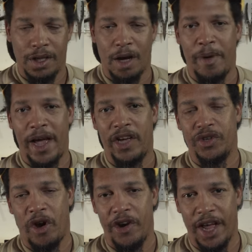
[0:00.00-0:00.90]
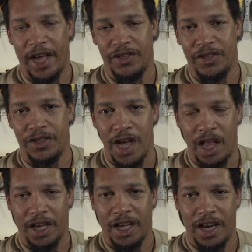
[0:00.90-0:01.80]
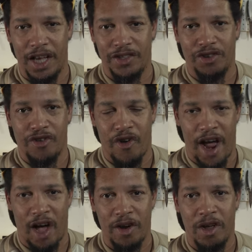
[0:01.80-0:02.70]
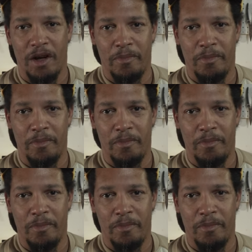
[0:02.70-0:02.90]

Now, bass aren't as delicate as a trout,